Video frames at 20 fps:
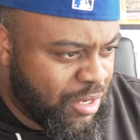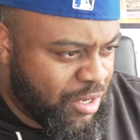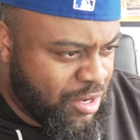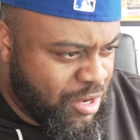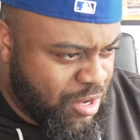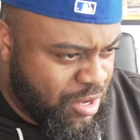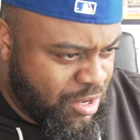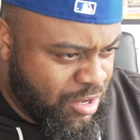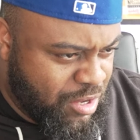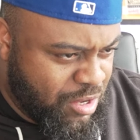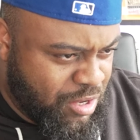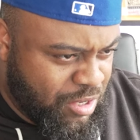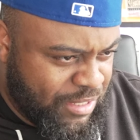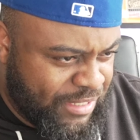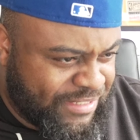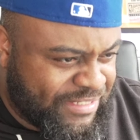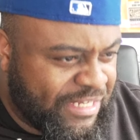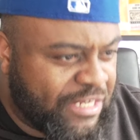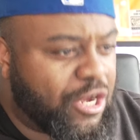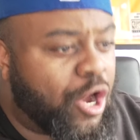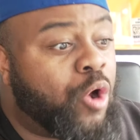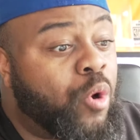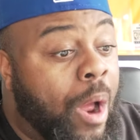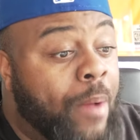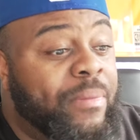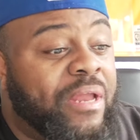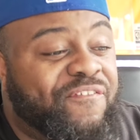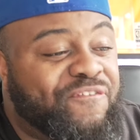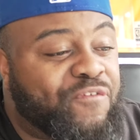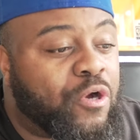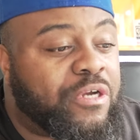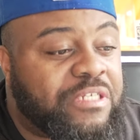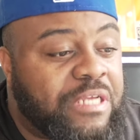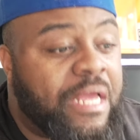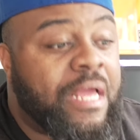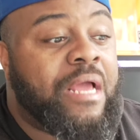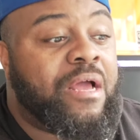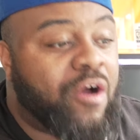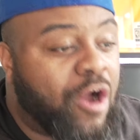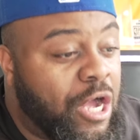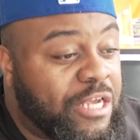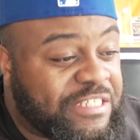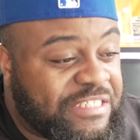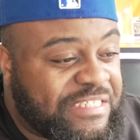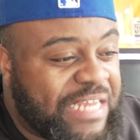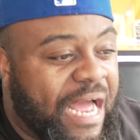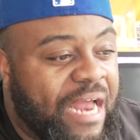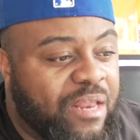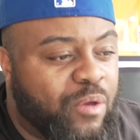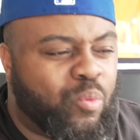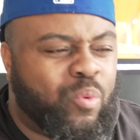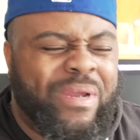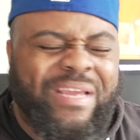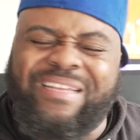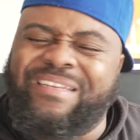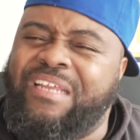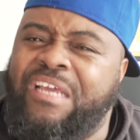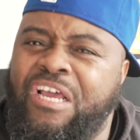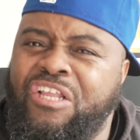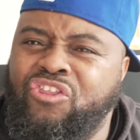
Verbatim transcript: Uh, let's see. Oh, I'm looking for a solid win.